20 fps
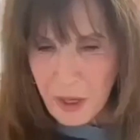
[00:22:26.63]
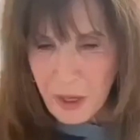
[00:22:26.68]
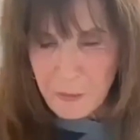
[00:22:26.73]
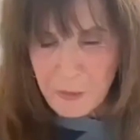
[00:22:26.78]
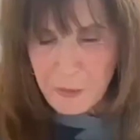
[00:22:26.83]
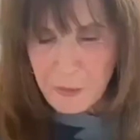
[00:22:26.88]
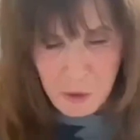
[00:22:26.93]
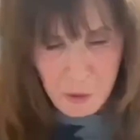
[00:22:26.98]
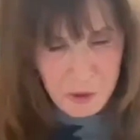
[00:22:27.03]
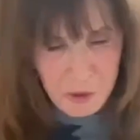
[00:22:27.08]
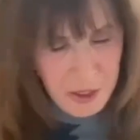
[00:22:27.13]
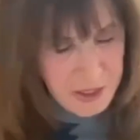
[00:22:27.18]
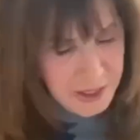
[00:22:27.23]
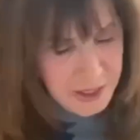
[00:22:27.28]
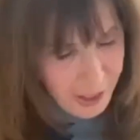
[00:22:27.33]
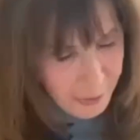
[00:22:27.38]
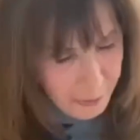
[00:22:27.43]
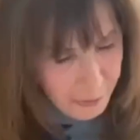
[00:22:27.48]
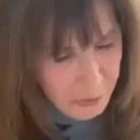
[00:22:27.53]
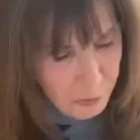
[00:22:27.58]
know, but I'm sure
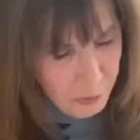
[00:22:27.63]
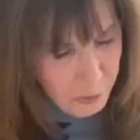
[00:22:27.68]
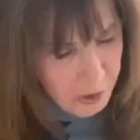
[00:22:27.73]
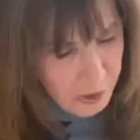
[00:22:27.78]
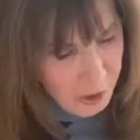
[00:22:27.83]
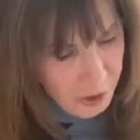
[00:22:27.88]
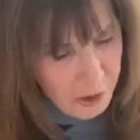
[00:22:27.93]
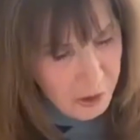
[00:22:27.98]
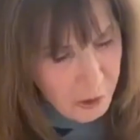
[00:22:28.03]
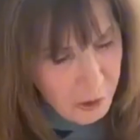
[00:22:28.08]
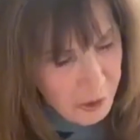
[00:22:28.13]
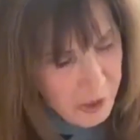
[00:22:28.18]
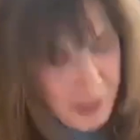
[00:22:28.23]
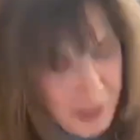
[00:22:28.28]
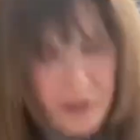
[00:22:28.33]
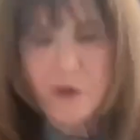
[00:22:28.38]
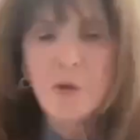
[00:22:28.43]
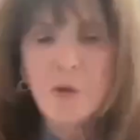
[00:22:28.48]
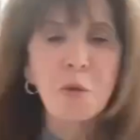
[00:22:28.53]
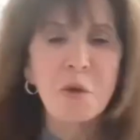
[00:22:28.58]
it's happened in your
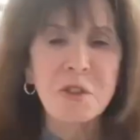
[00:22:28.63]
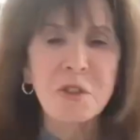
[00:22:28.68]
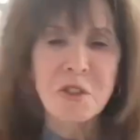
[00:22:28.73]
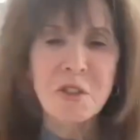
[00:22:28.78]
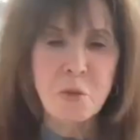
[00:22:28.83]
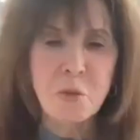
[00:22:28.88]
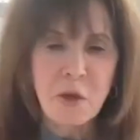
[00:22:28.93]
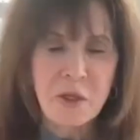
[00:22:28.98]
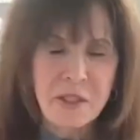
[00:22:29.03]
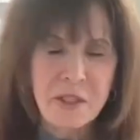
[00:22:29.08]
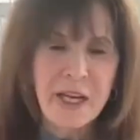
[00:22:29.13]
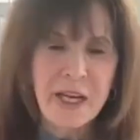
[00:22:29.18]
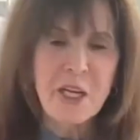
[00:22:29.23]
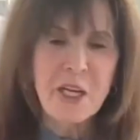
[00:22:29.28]
neck of the woods as well.